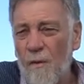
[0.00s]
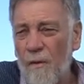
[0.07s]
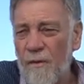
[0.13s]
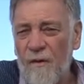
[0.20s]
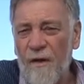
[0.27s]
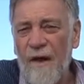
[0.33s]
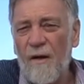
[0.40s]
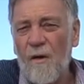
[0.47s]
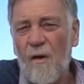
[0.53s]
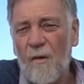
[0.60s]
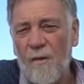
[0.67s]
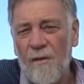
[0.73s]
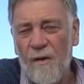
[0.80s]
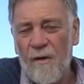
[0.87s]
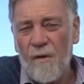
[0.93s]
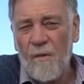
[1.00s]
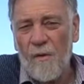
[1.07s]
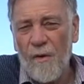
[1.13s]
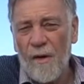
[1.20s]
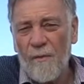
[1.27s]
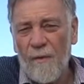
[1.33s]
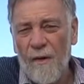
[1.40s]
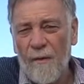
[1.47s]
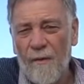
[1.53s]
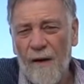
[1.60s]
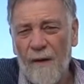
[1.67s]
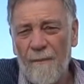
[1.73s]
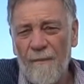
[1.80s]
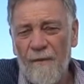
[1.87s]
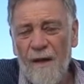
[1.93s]
who are stakeholders in the boarding
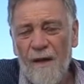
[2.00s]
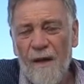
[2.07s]
program.